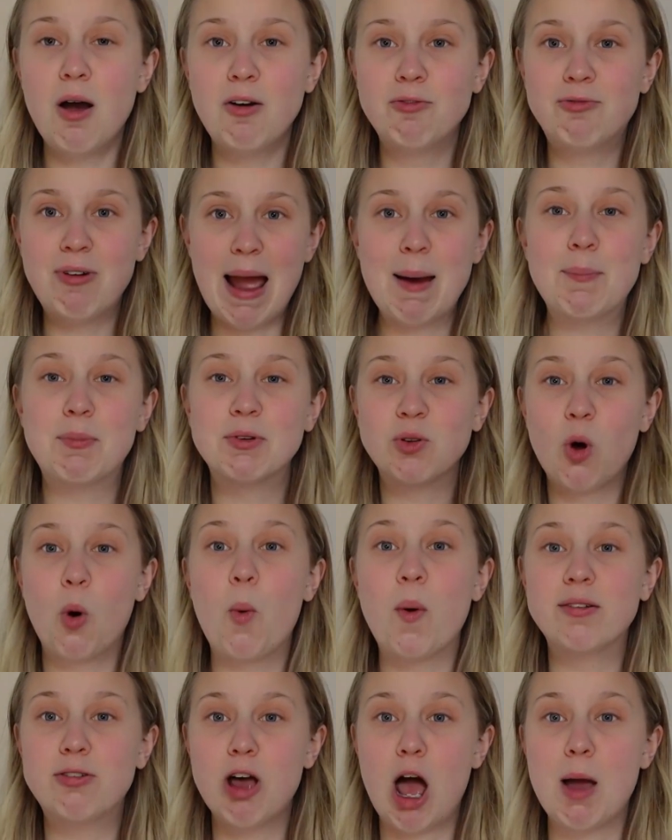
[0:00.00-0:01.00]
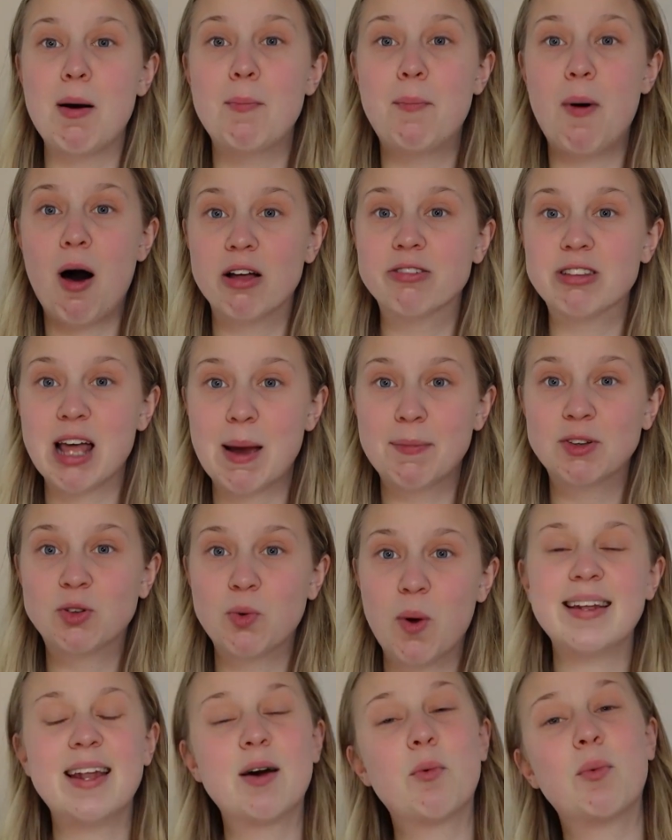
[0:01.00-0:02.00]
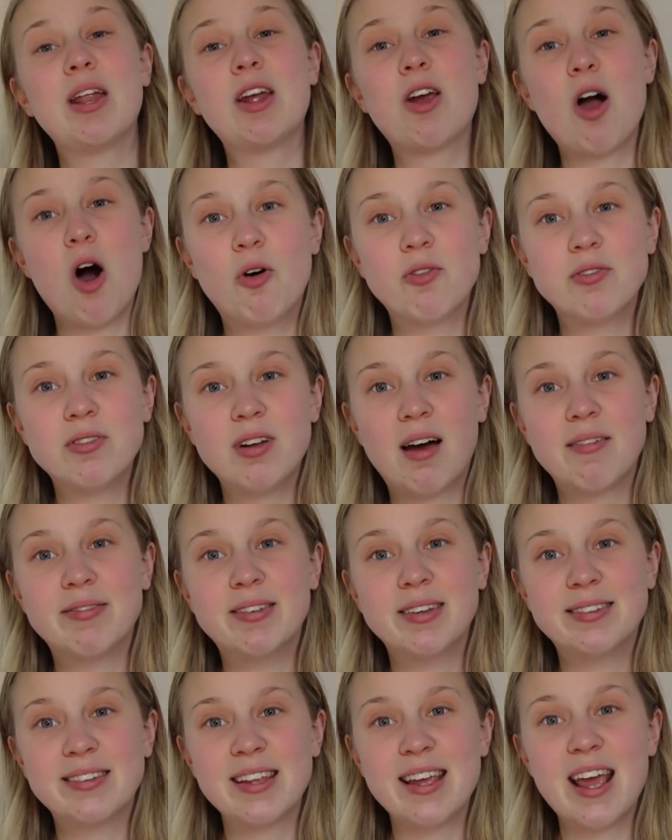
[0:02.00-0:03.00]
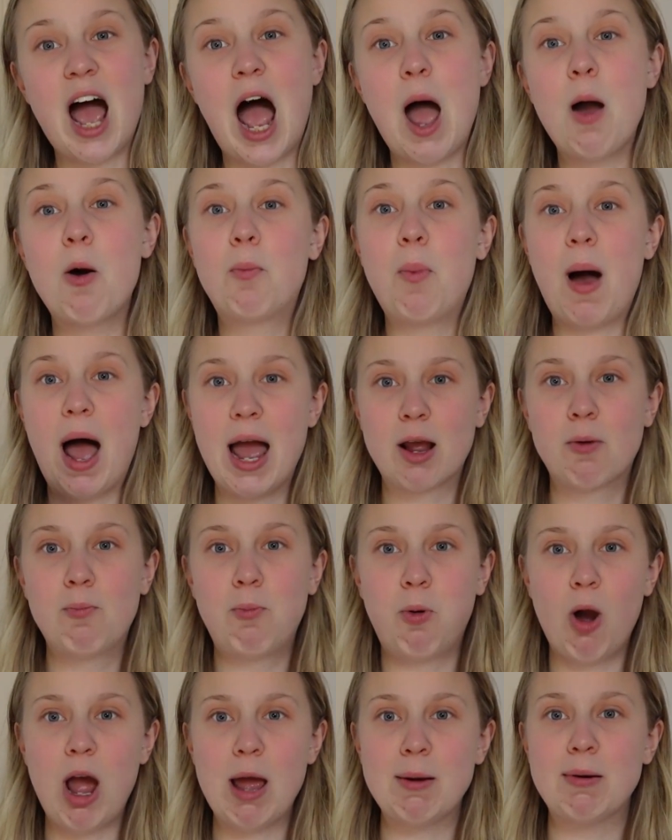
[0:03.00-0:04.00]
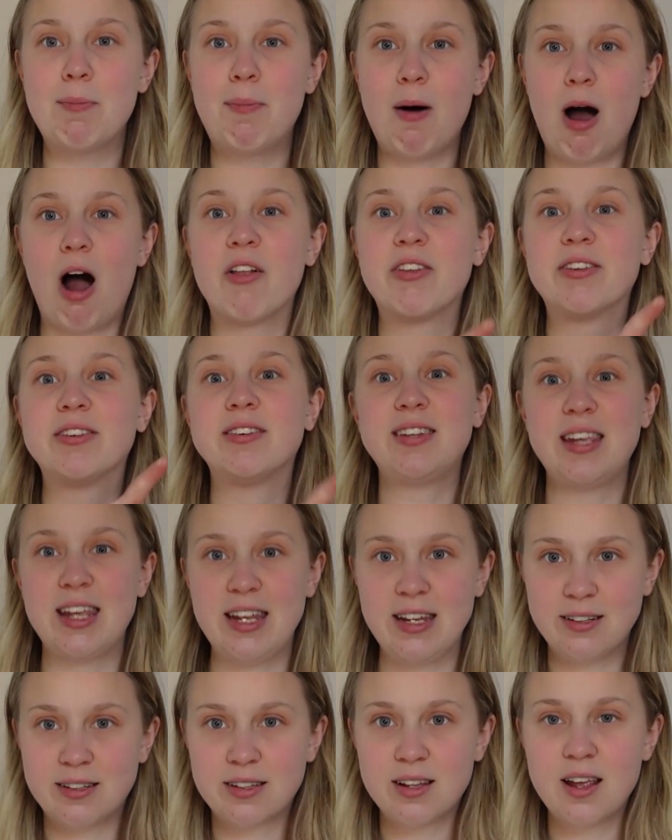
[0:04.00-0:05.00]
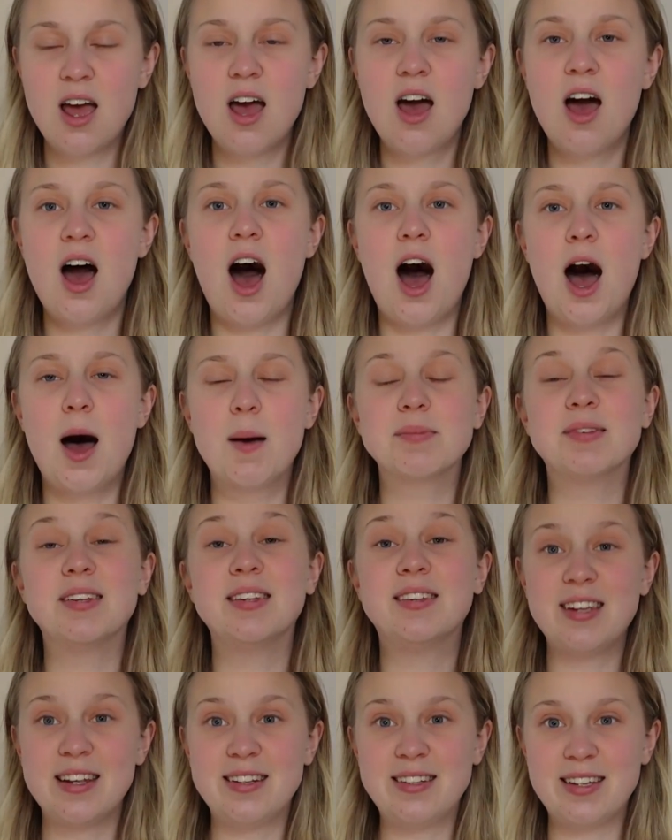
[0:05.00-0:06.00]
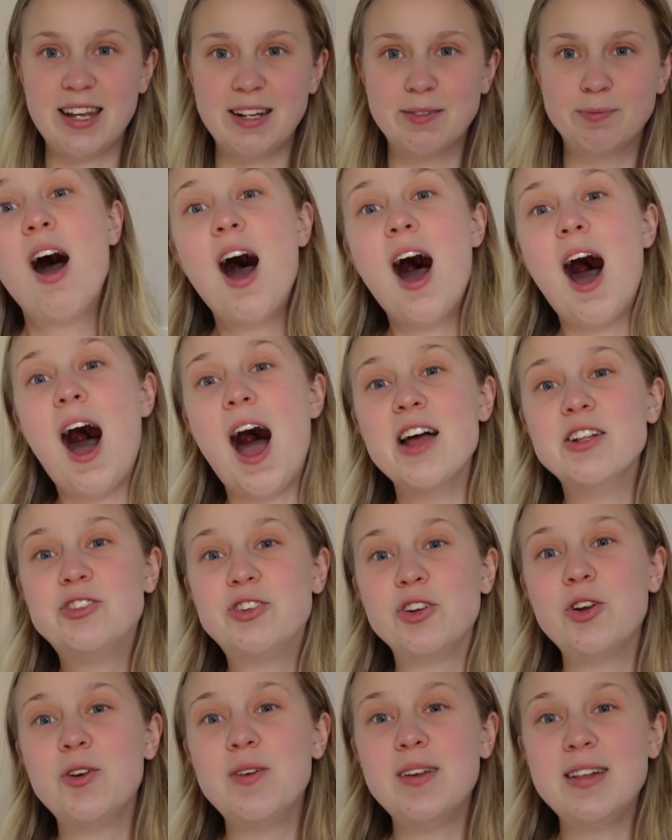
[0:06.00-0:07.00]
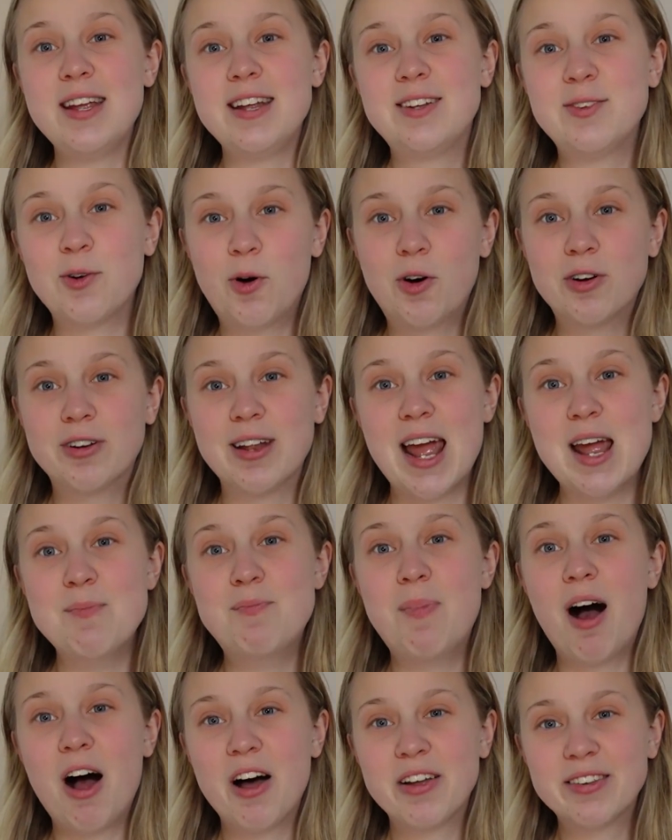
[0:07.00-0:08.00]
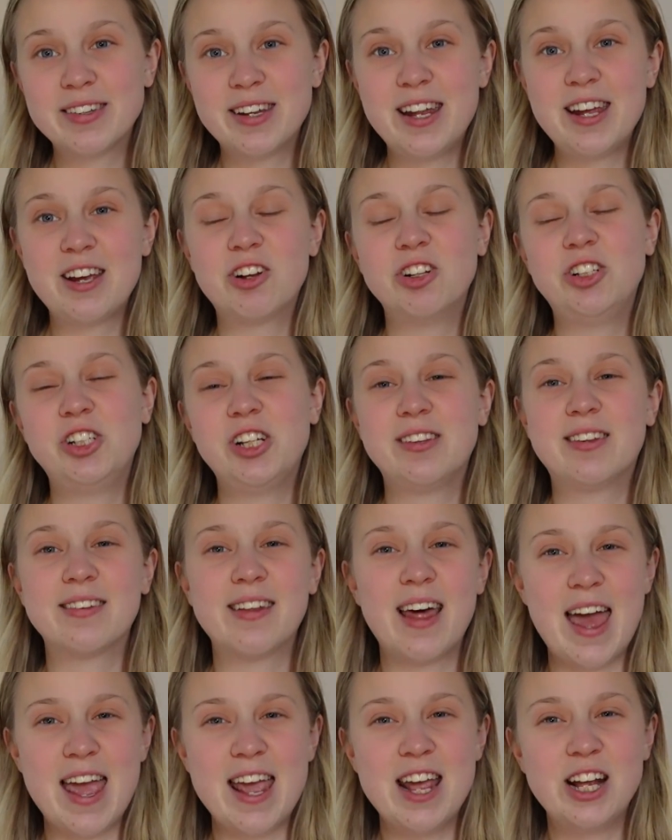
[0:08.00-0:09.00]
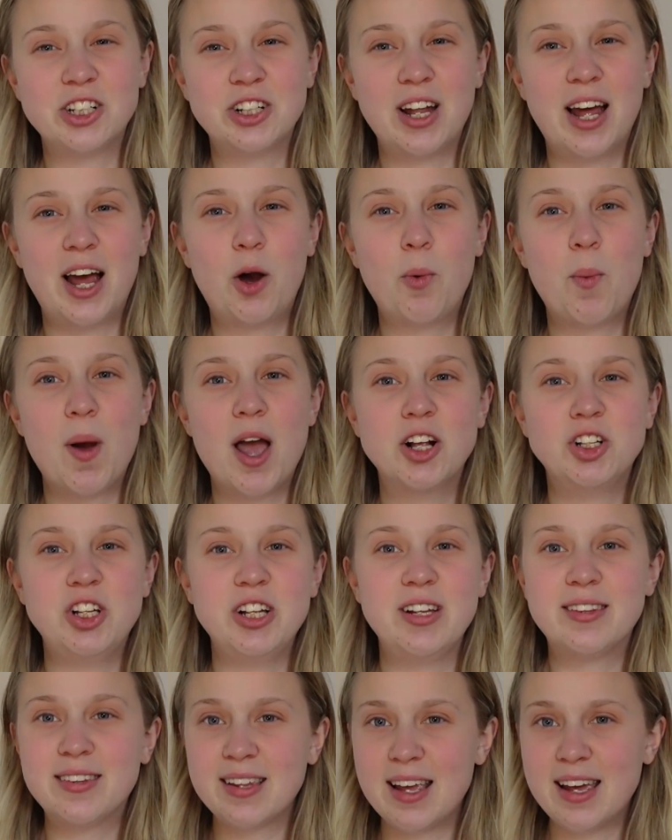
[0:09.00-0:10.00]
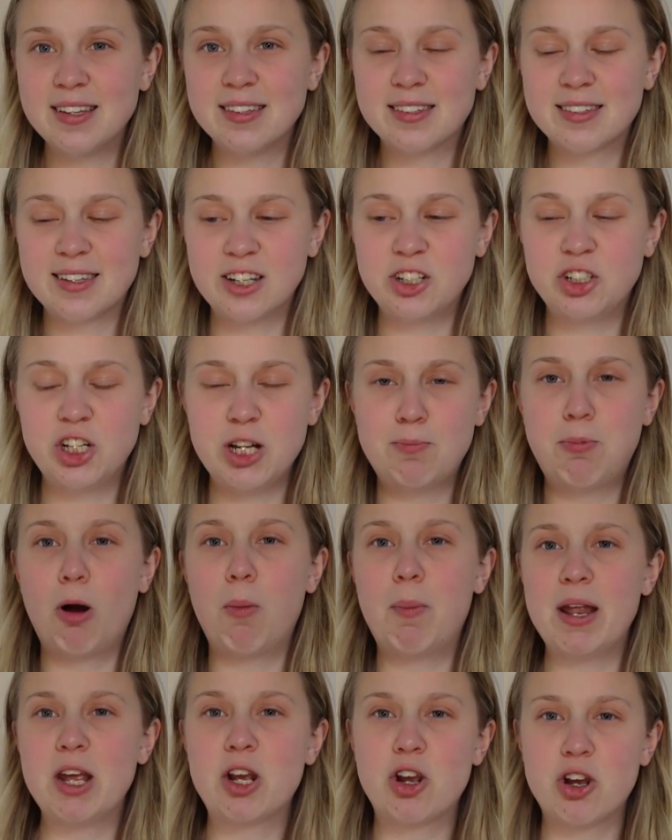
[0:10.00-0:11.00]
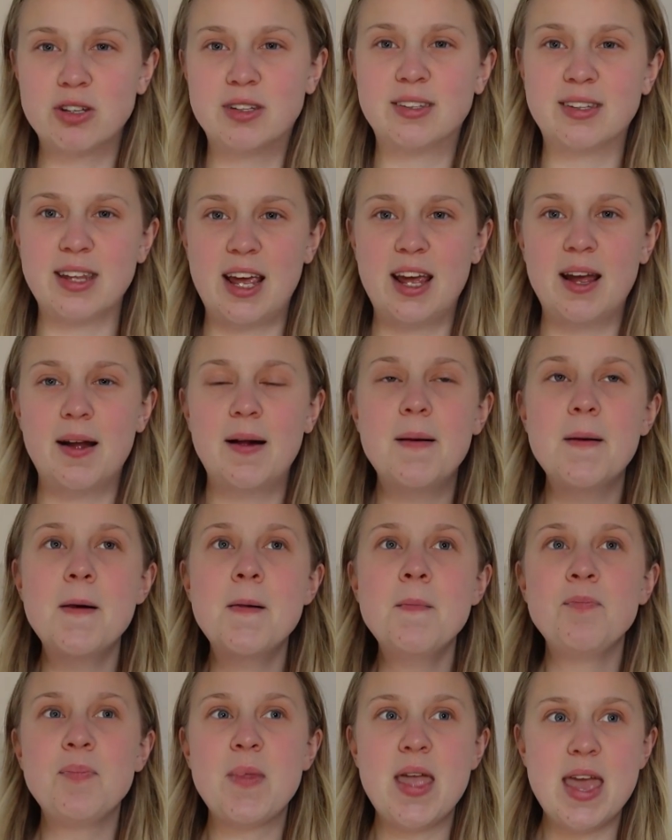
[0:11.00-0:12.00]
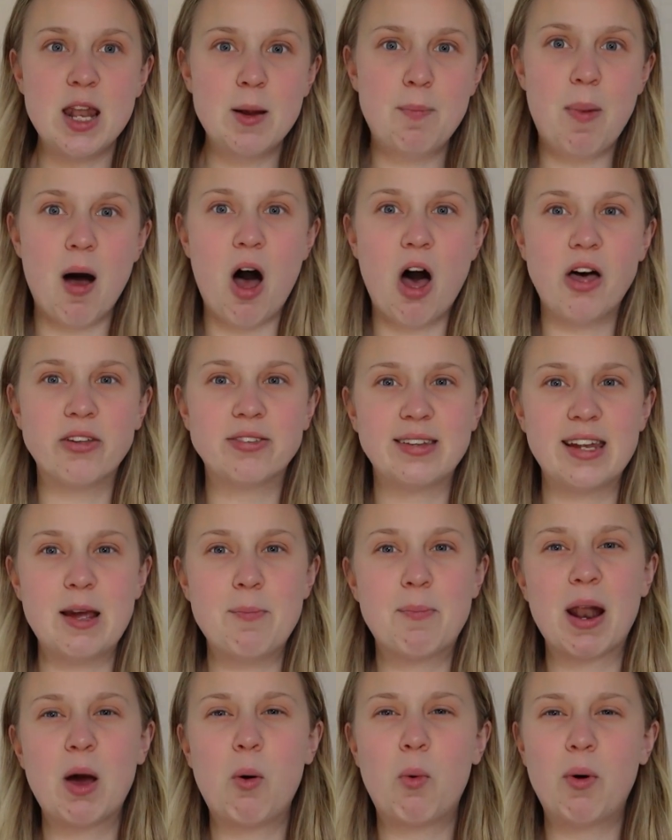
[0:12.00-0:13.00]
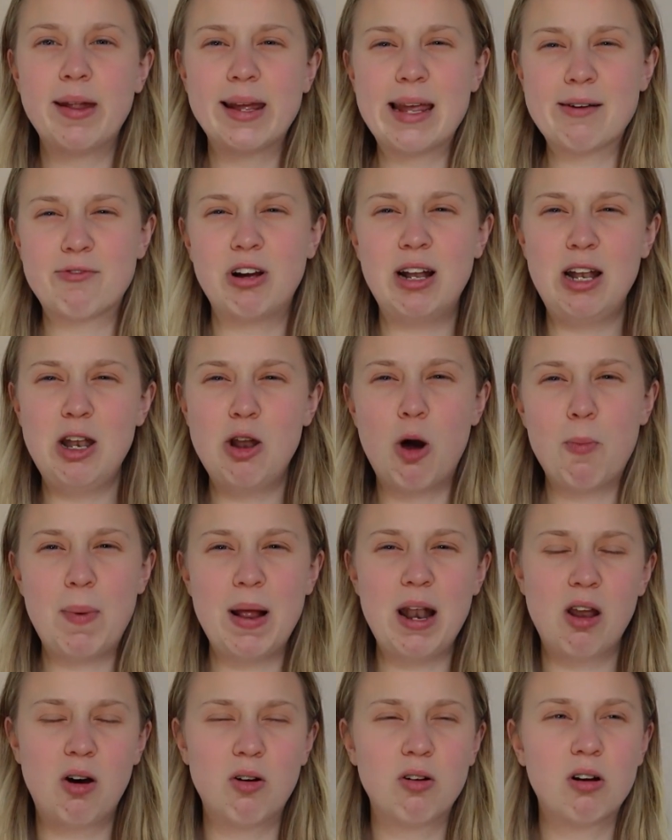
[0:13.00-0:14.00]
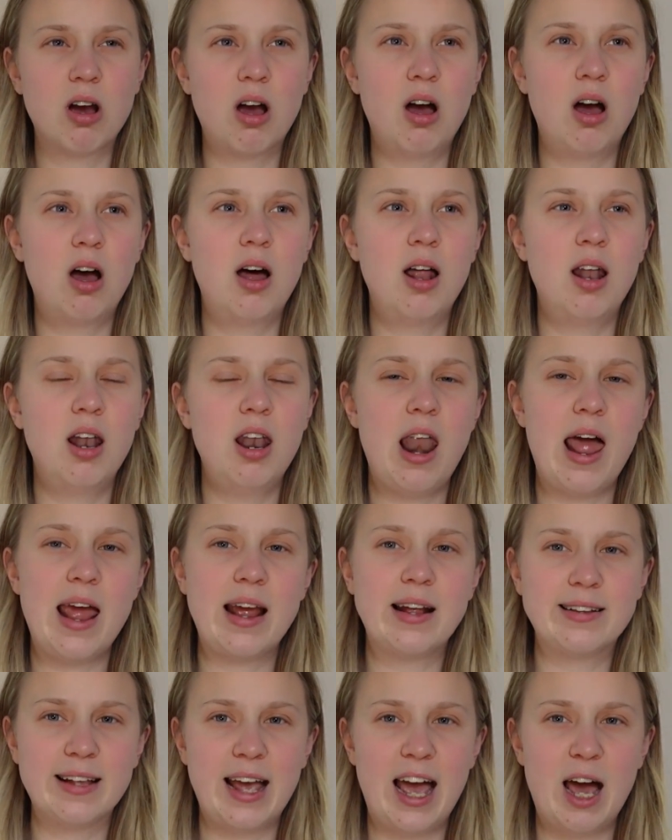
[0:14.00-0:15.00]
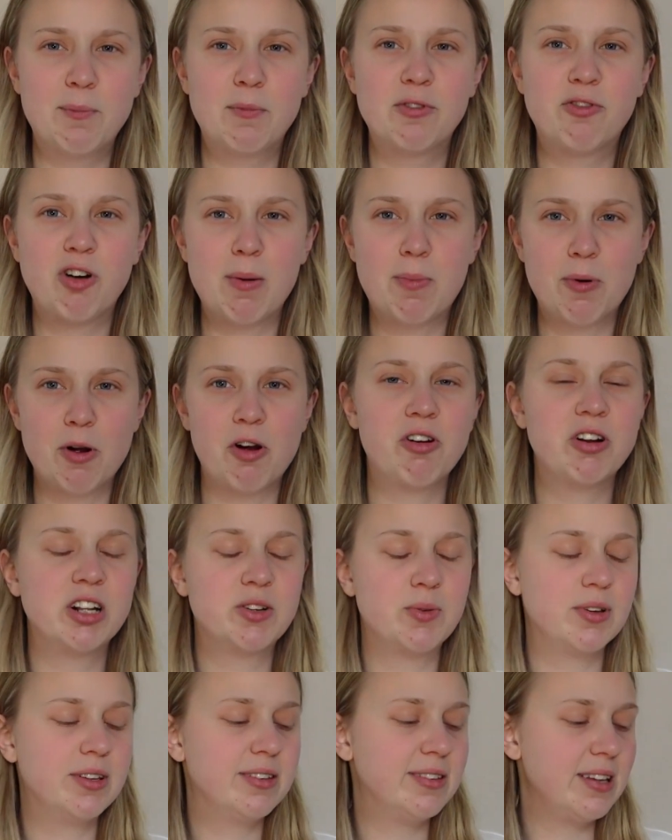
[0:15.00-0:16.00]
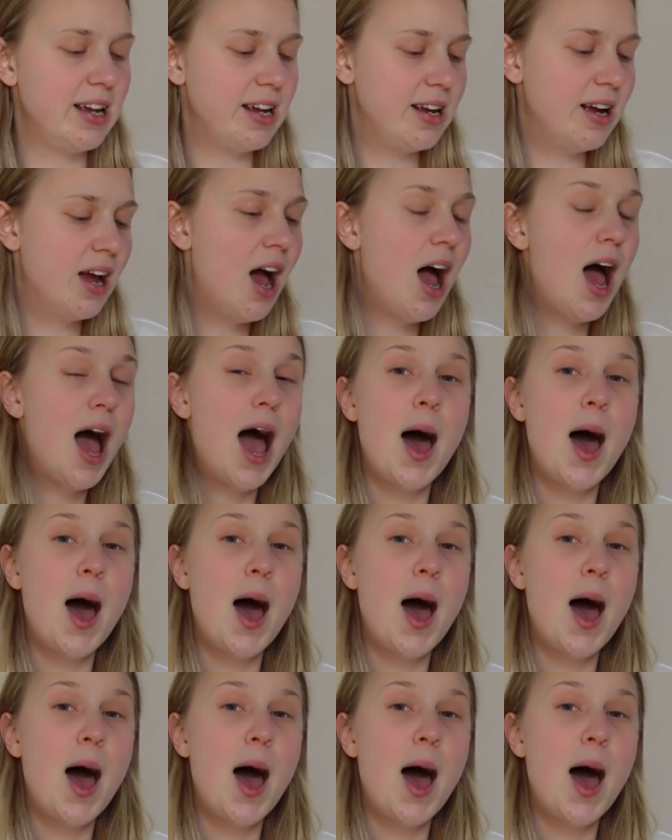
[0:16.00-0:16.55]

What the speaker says: Rab was always home at bath time as well, and then when he got old enough to sit, I bought him a bath seat to sit in. I do need to order a bath seat because she's at that age now where she sits, and she probably could sit in a bath seat, but I want to give her a little bit longer laying down before I put her into a seat.